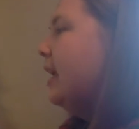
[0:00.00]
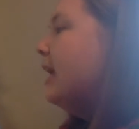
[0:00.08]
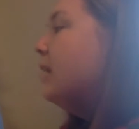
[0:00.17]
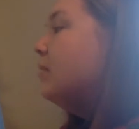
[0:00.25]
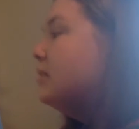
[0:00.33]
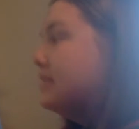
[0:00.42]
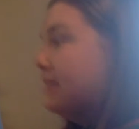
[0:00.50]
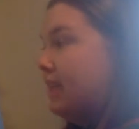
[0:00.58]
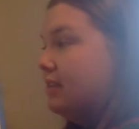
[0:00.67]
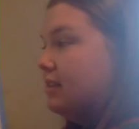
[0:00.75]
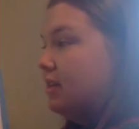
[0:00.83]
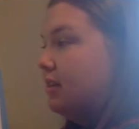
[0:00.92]
It was
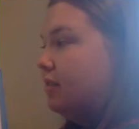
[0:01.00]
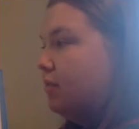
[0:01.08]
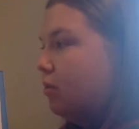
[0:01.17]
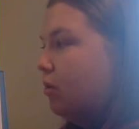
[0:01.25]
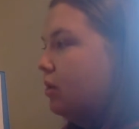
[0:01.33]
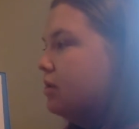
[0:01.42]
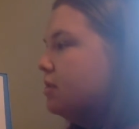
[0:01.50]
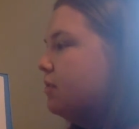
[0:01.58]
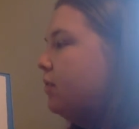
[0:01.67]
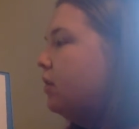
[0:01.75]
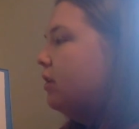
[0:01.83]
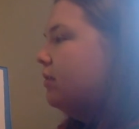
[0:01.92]
Santa, of course,
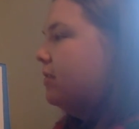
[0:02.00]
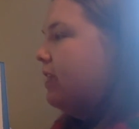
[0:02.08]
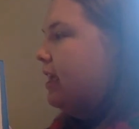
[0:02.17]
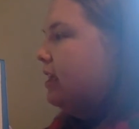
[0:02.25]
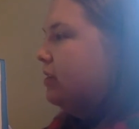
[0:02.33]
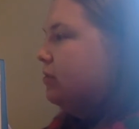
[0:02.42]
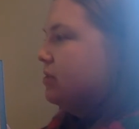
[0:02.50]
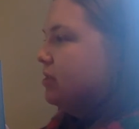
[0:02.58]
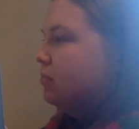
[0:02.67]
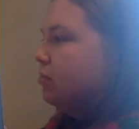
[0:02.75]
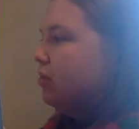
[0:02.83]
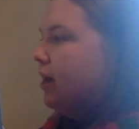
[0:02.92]
full of thank yous
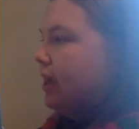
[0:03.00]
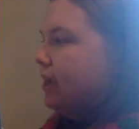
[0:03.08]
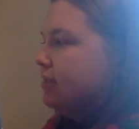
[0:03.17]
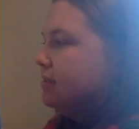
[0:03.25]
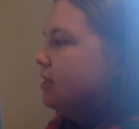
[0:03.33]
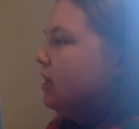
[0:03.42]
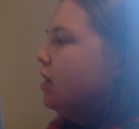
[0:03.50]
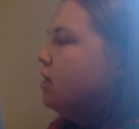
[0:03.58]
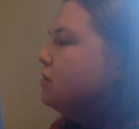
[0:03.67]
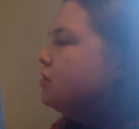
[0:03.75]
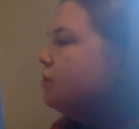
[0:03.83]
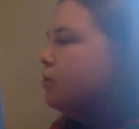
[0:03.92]
and praise.
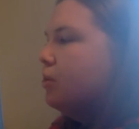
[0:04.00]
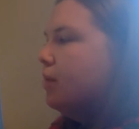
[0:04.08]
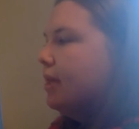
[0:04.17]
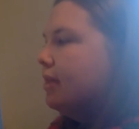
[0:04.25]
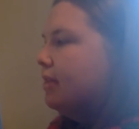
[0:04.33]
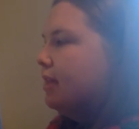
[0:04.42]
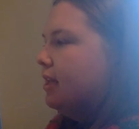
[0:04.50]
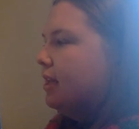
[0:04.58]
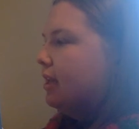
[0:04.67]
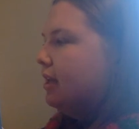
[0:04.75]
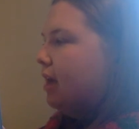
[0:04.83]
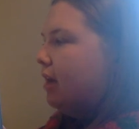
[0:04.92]
So
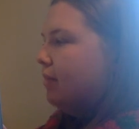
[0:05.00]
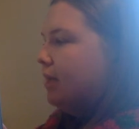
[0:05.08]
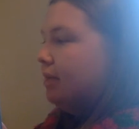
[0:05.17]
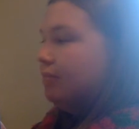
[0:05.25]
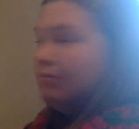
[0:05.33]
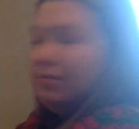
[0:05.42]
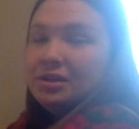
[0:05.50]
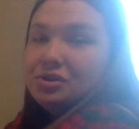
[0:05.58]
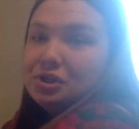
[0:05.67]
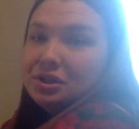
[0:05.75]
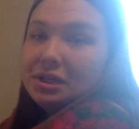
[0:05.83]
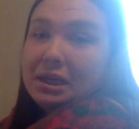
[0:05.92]
quick-thinking Comet
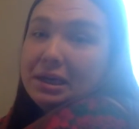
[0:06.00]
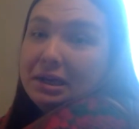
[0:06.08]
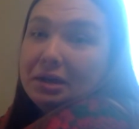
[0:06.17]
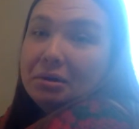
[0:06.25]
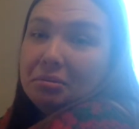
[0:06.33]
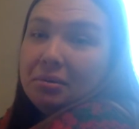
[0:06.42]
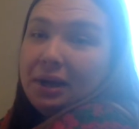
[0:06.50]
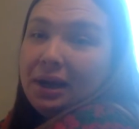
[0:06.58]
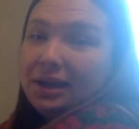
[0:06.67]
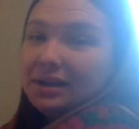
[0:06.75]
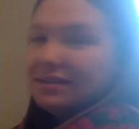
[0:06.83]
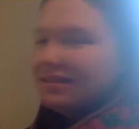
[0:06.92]
mentioned getting a
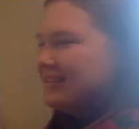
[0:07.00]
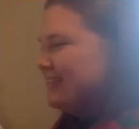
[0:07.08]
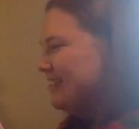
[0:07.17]
raise.